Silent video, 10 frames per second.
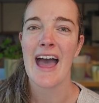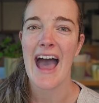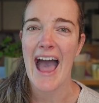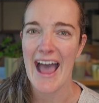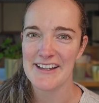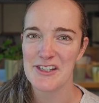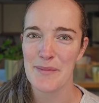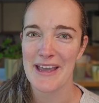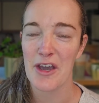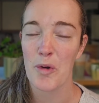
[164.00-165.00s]
And to
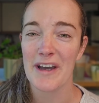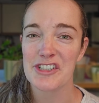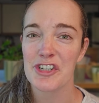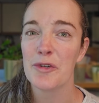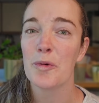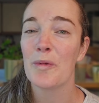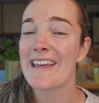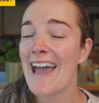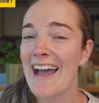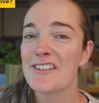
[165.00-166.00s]
make a question, we
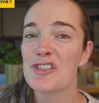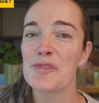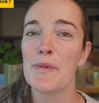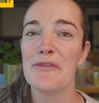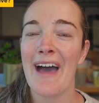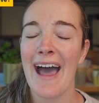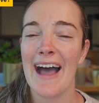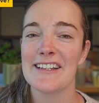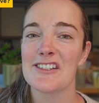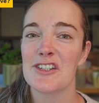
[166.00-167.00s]
can just move
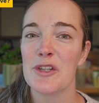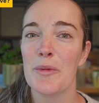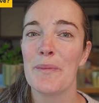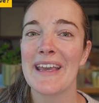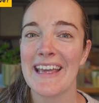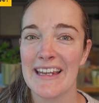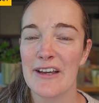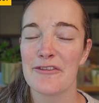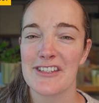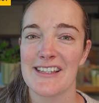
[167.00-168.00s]
had to the beginning
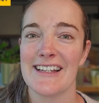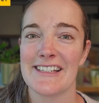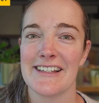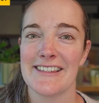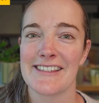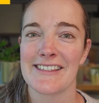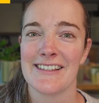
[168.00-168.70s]
of the sentence.